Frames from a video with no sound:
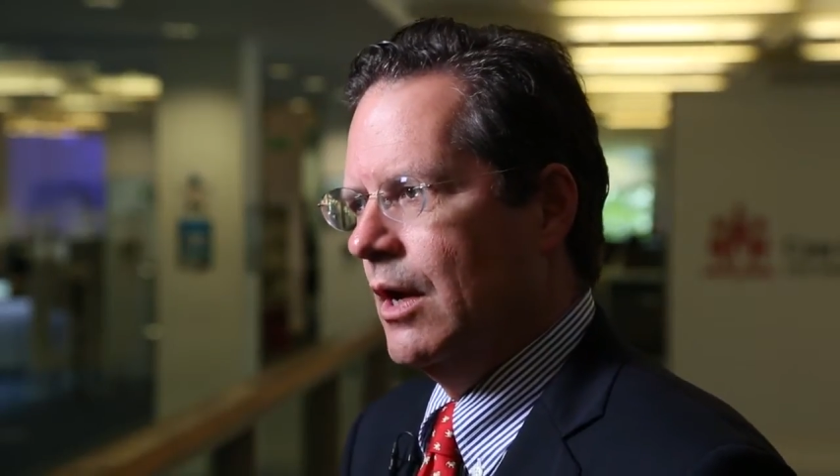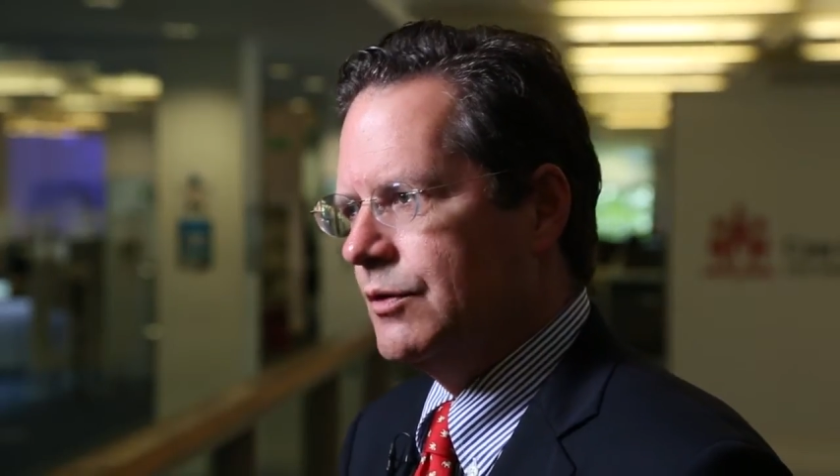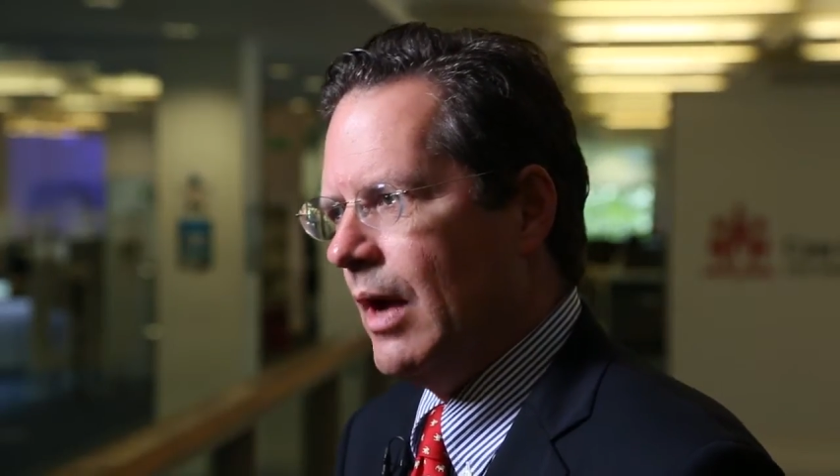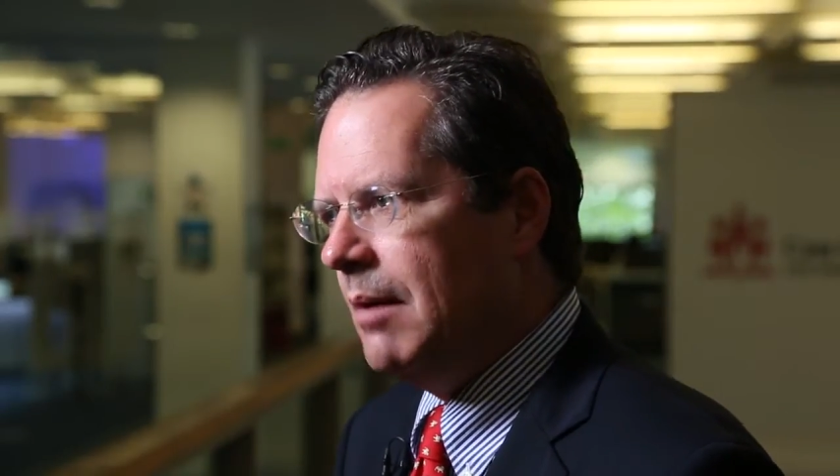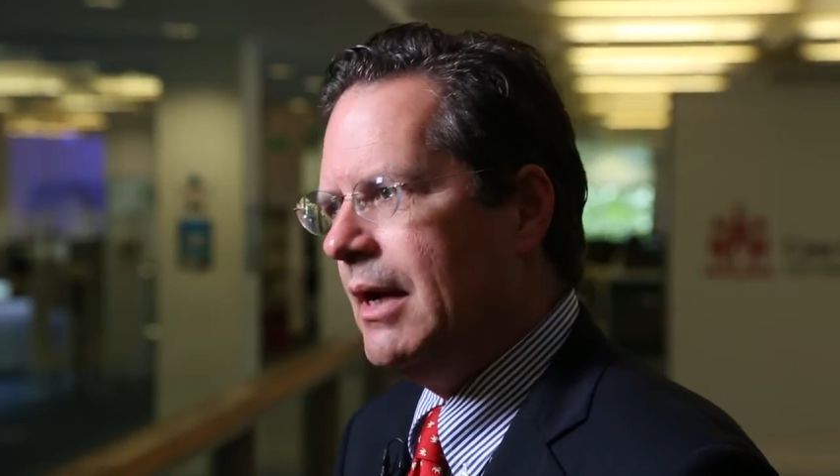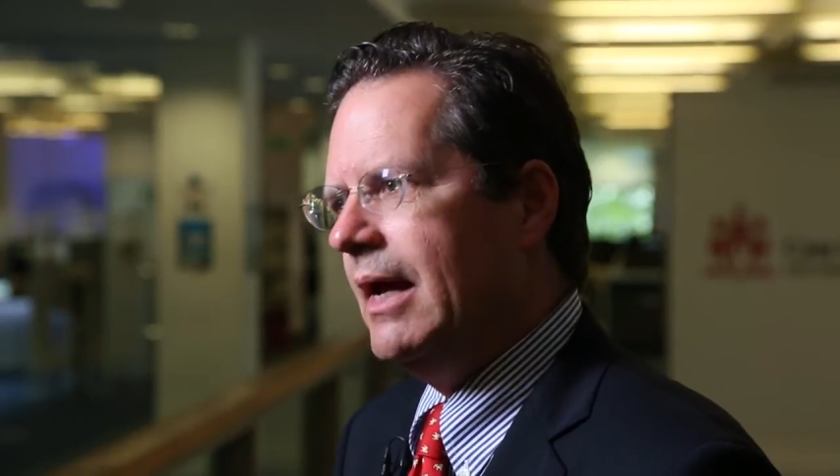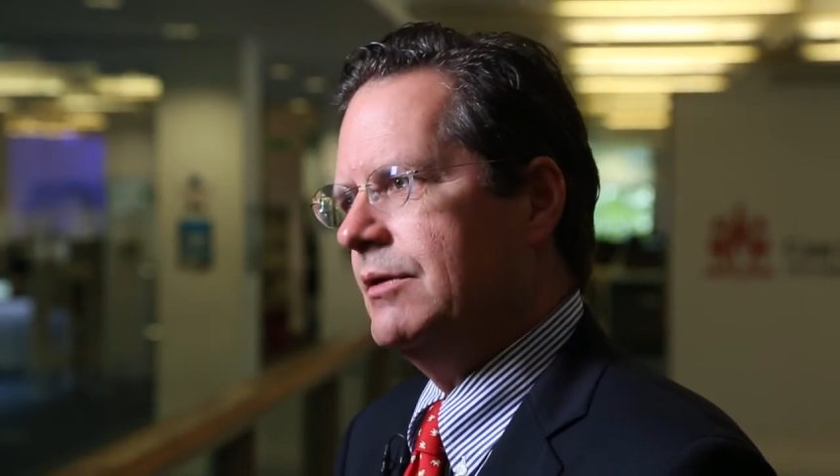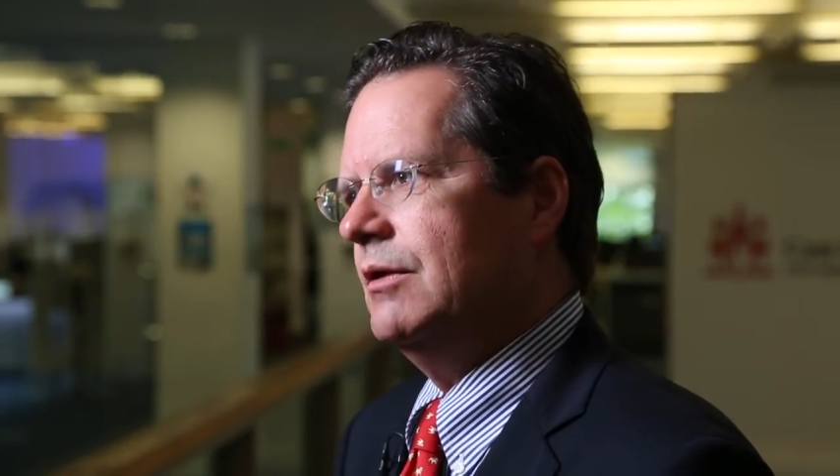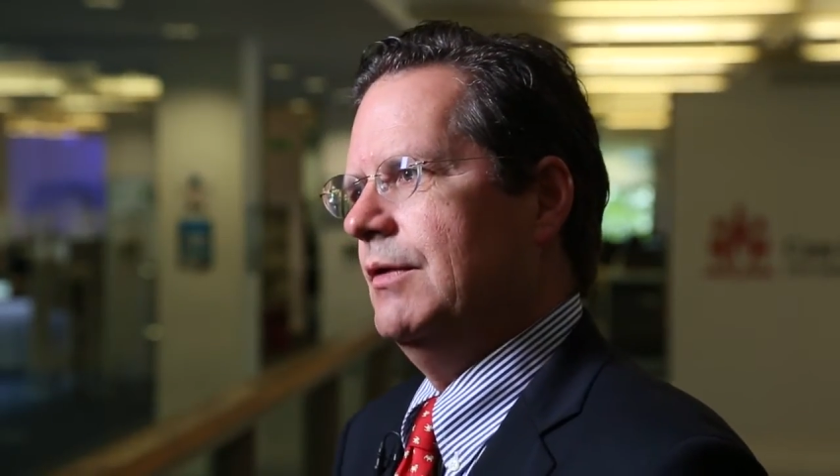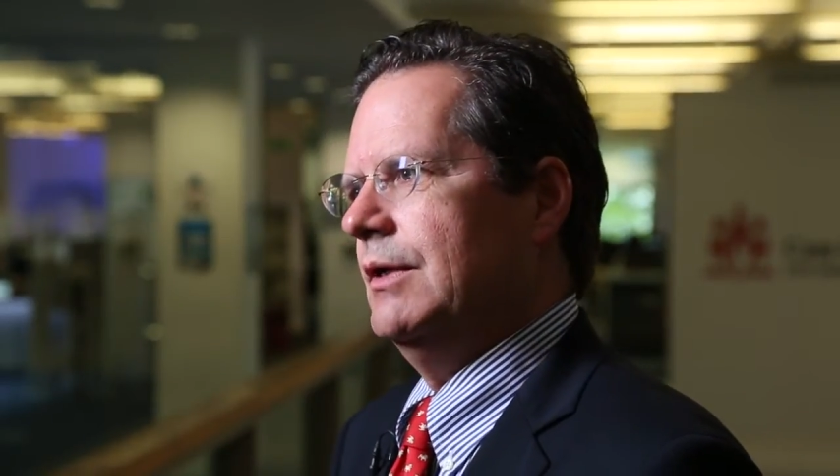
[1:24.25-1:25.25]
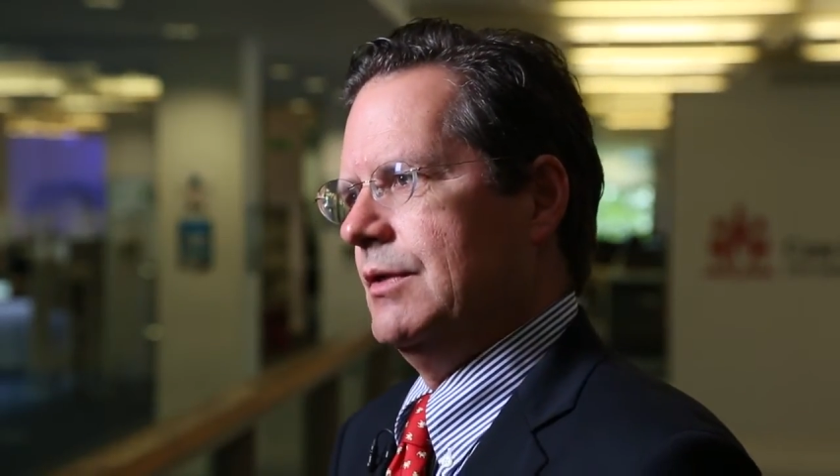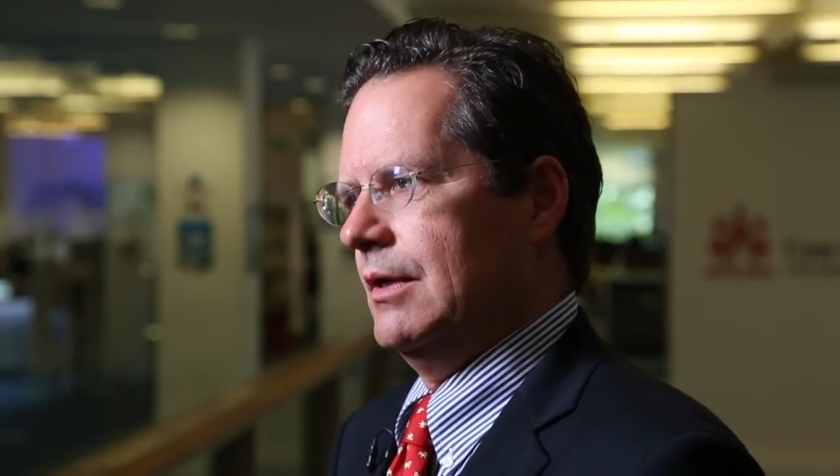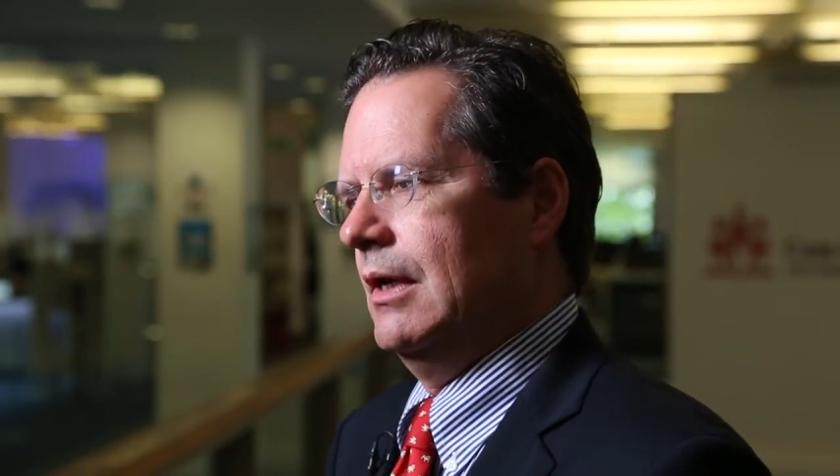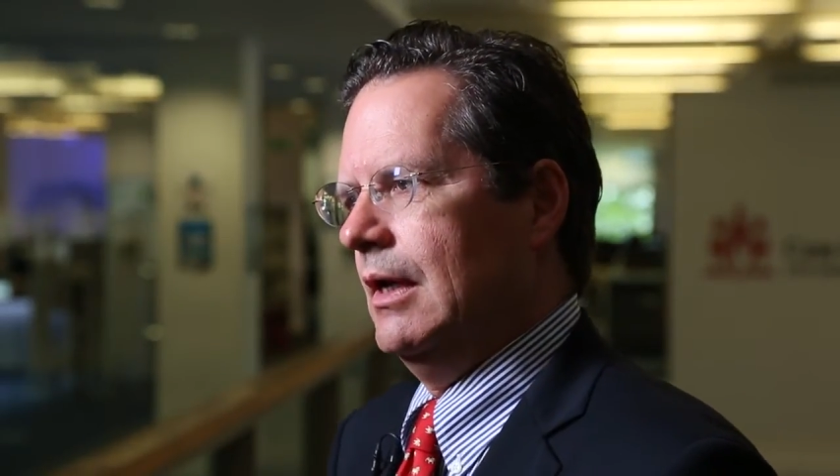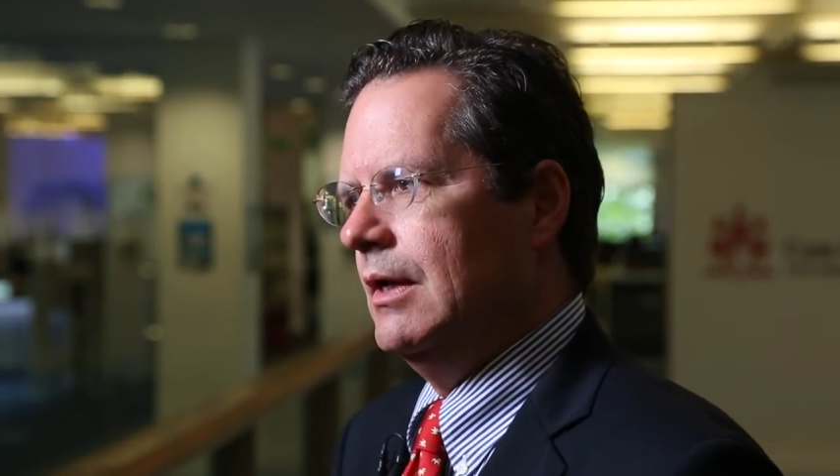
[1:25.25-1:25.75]
So M&A activity
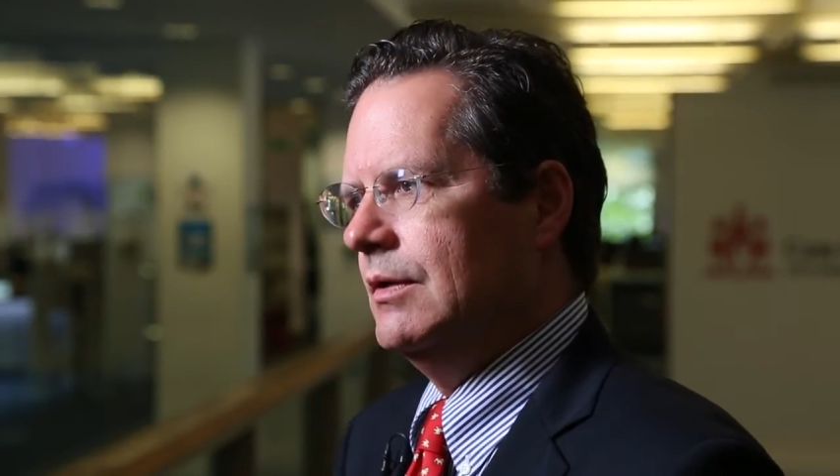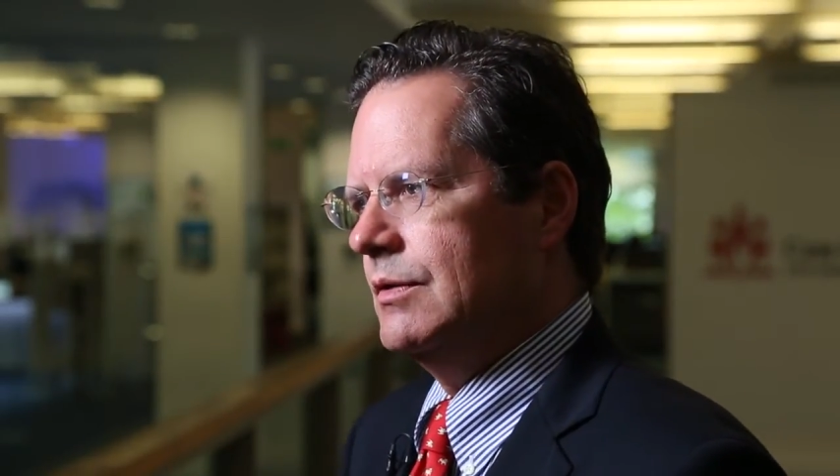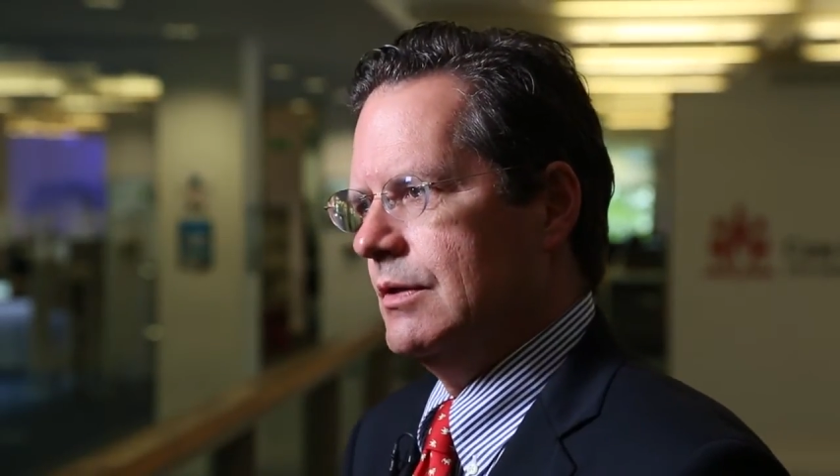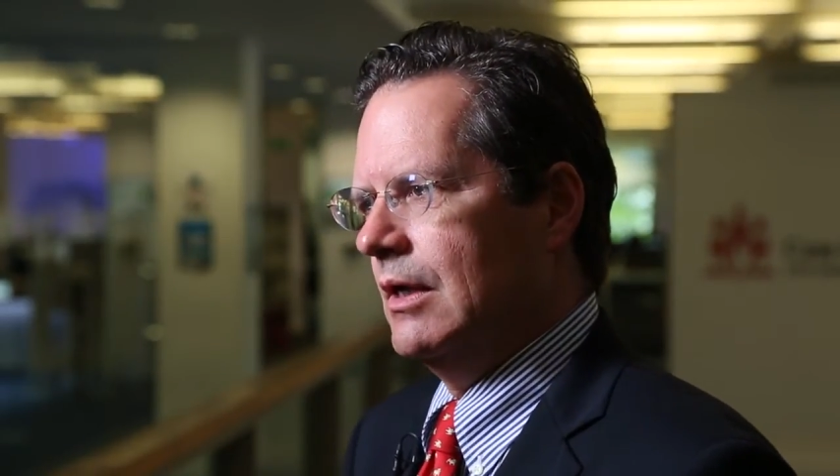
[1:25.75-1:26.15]
is